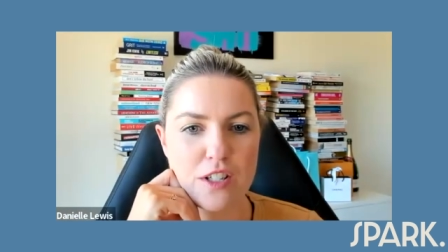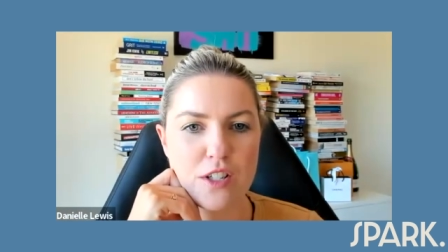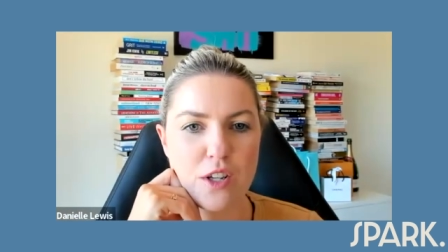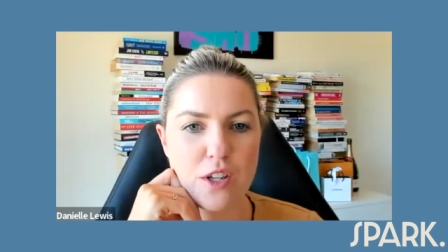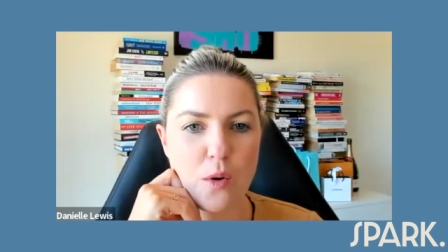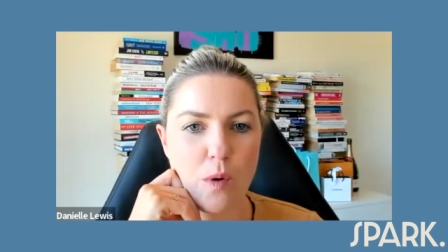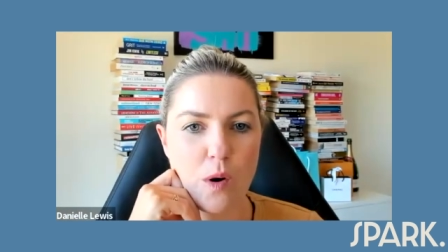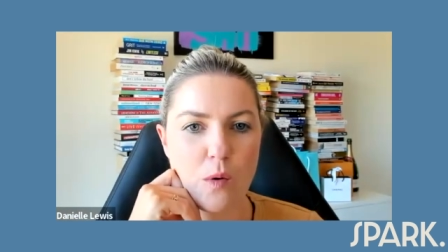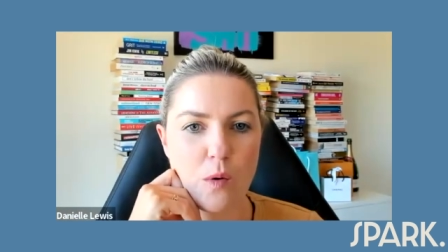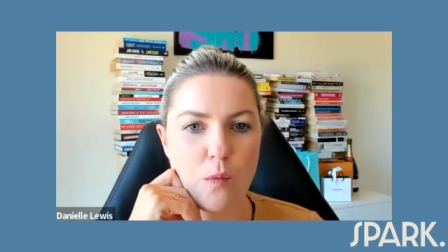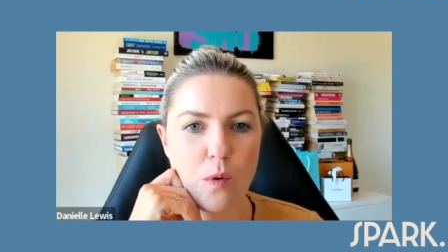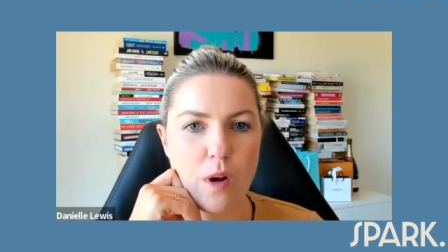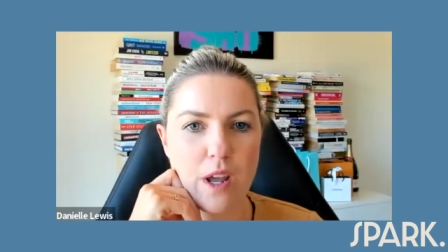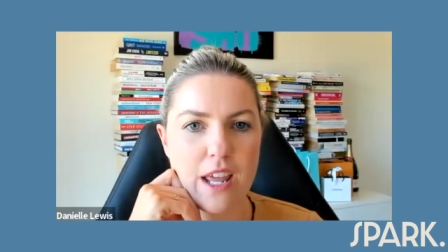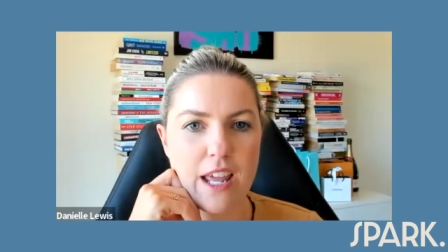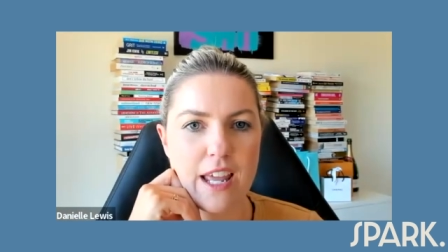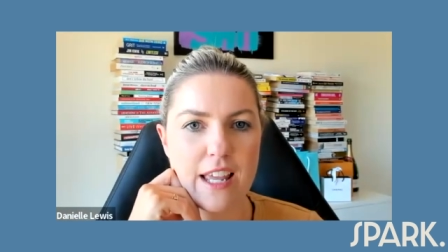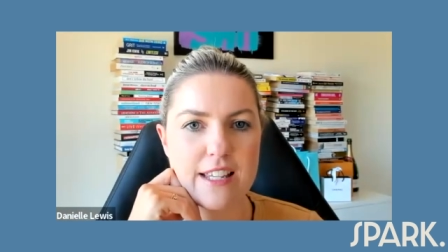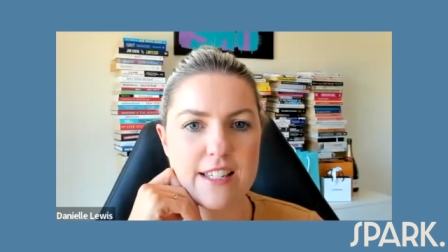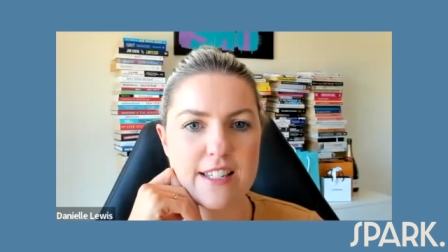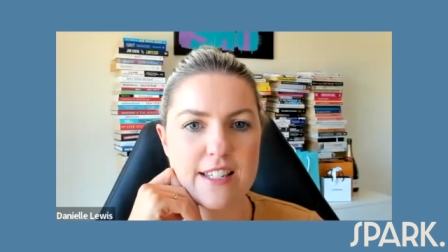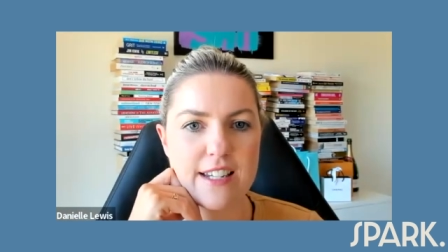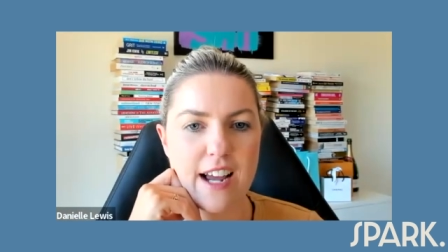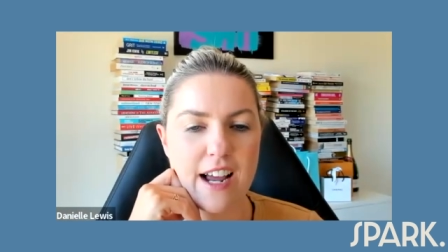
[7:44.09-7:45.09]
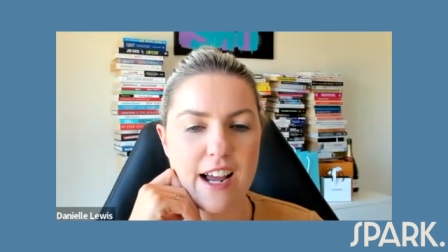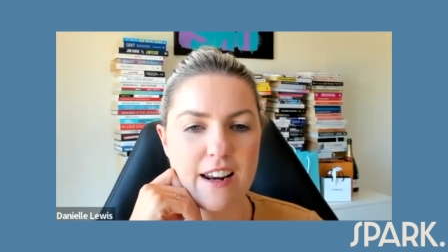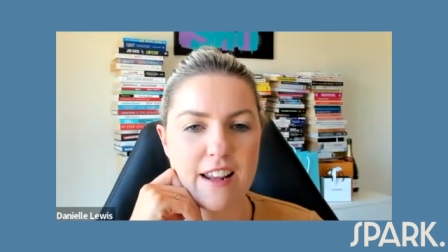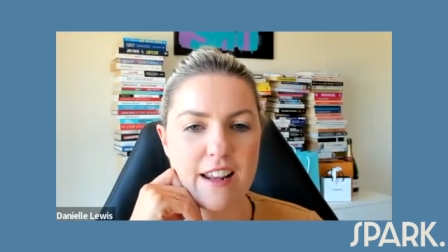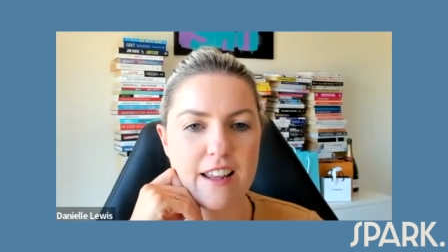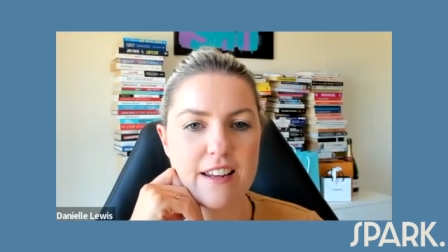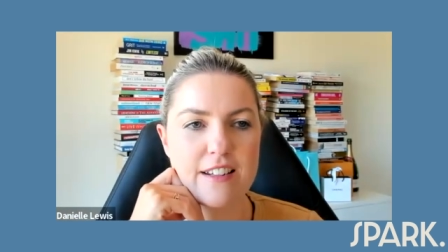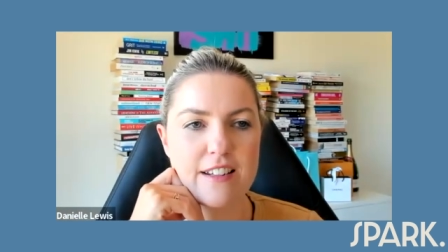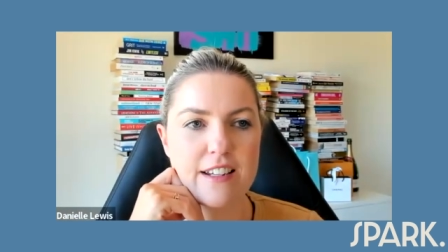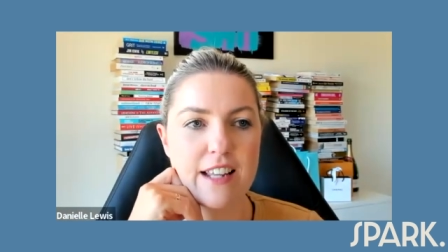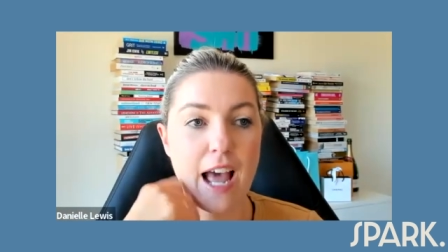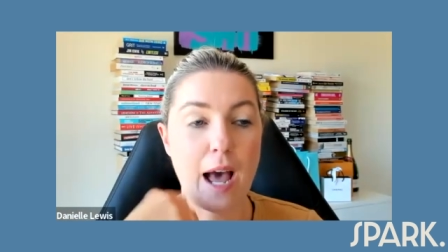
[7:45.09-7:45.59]
So when we
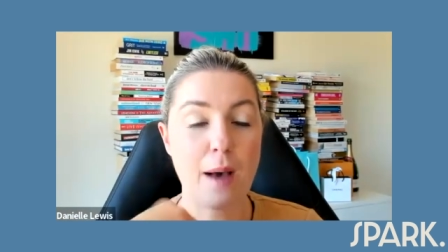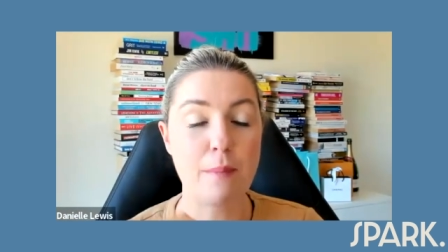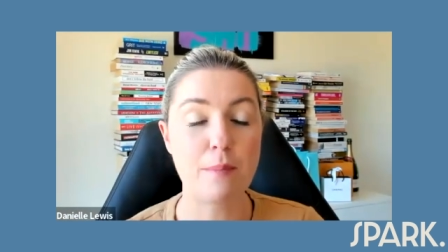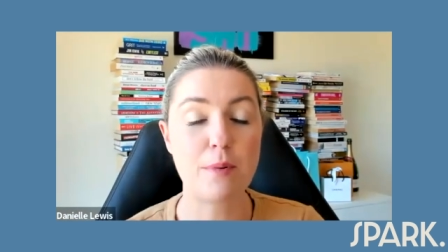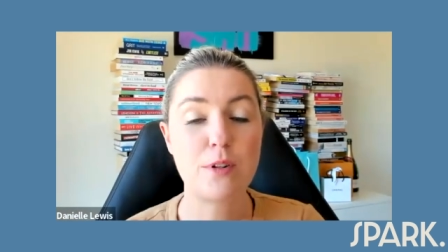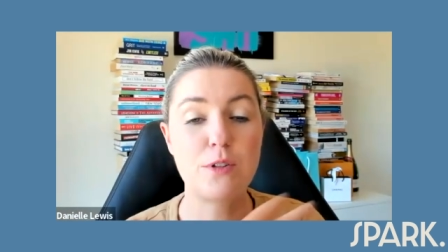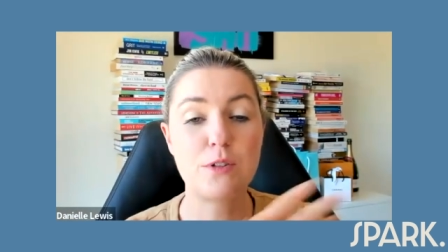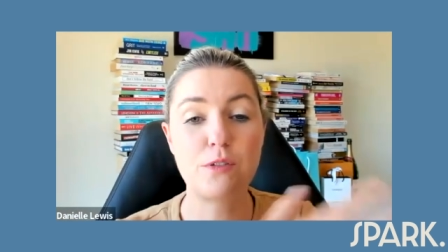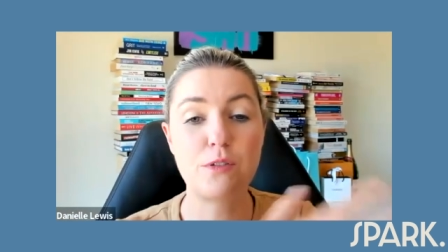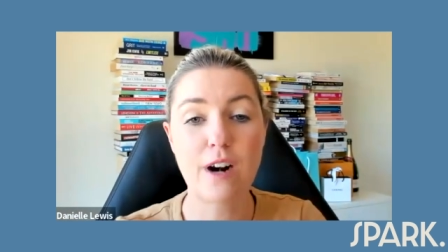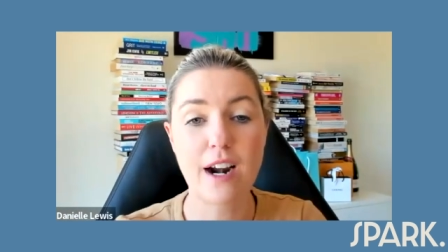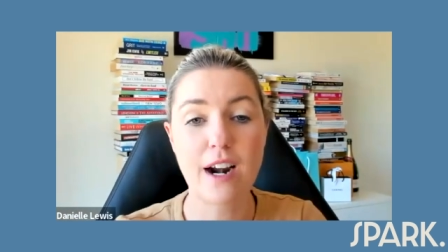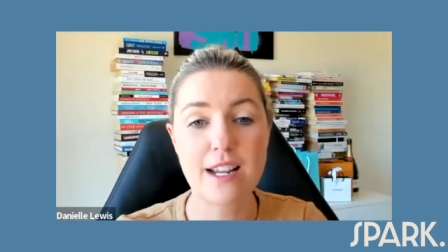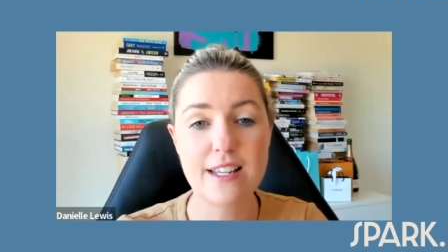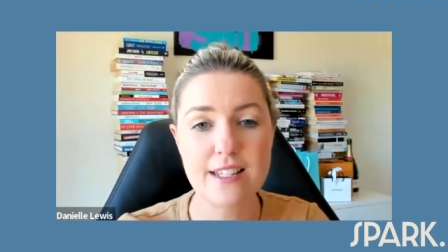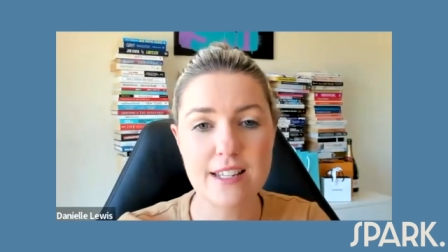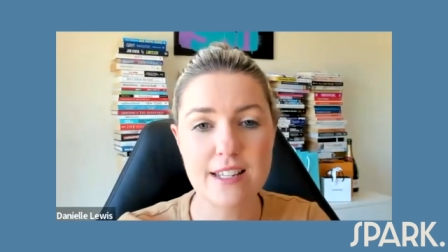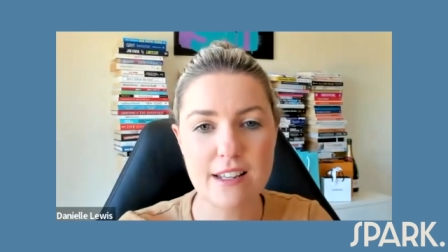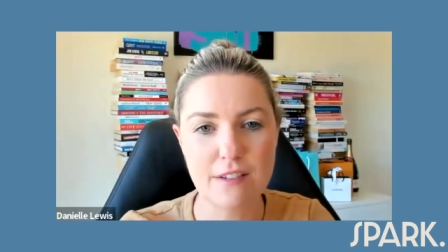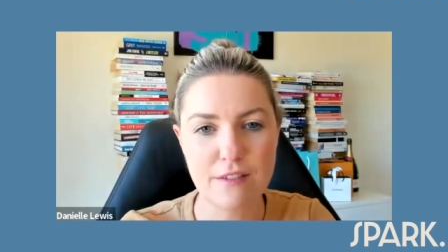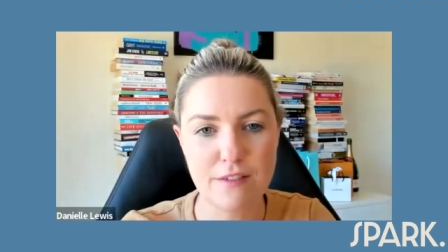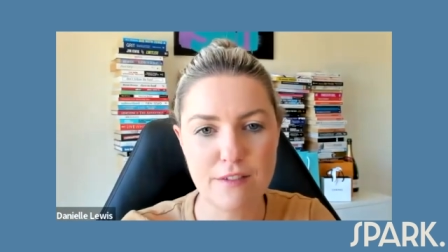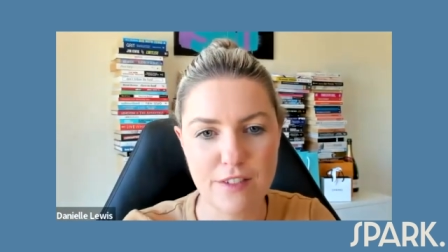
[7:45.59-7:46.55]
started capital raising